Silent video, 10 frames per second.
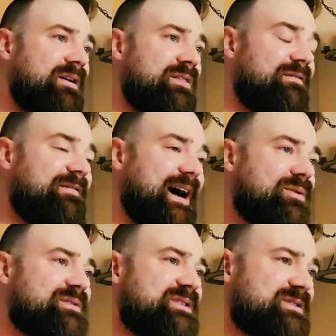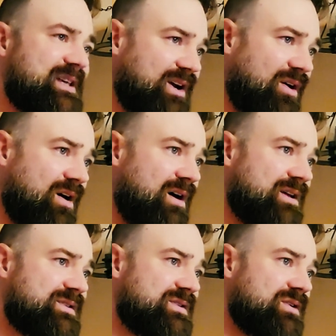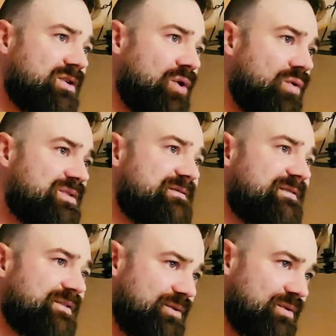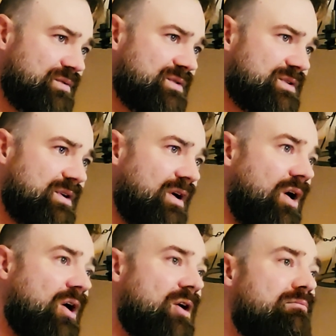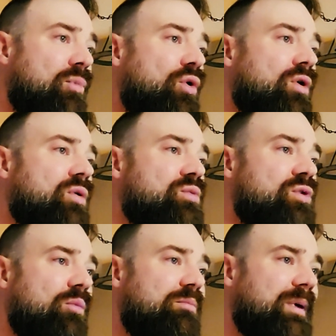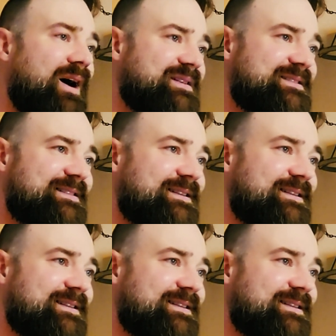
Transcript: the viruses that cause colds and flus are more robust.